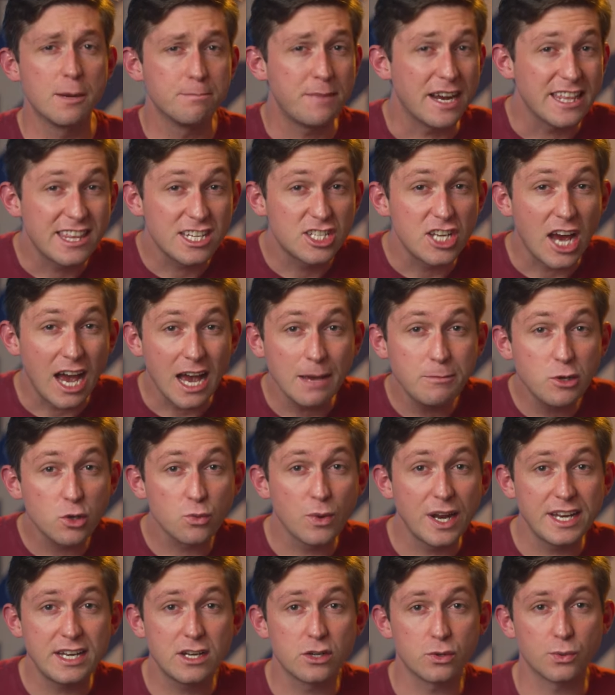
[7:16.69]
By the time you're
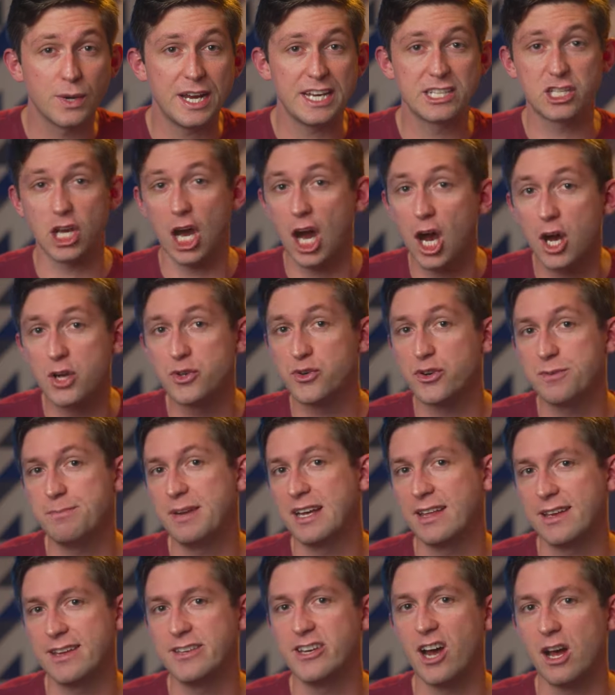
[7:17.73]
ready to raise $100
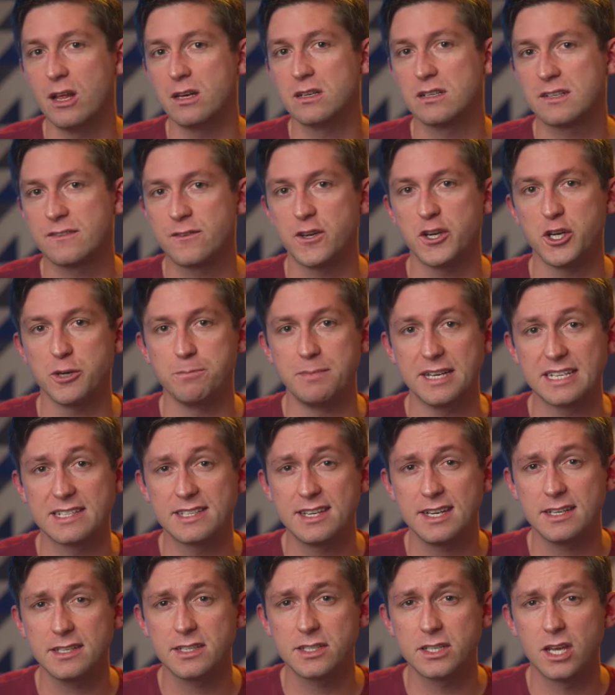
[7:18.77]
million for your
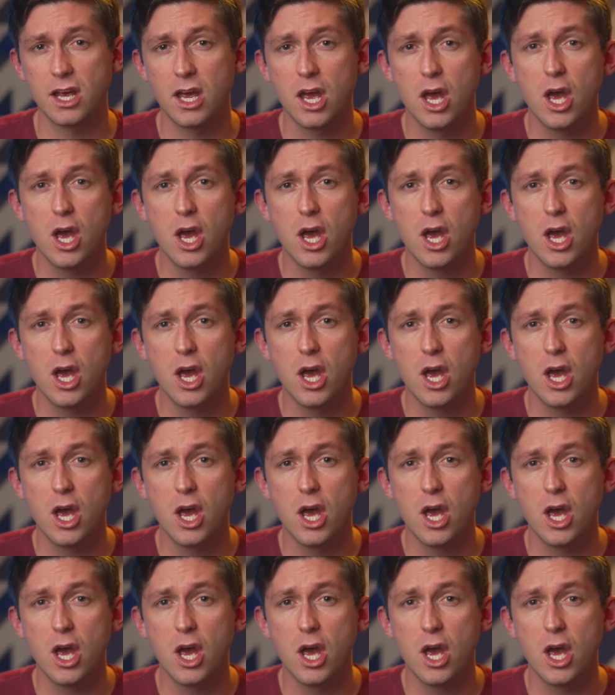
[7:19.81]
business,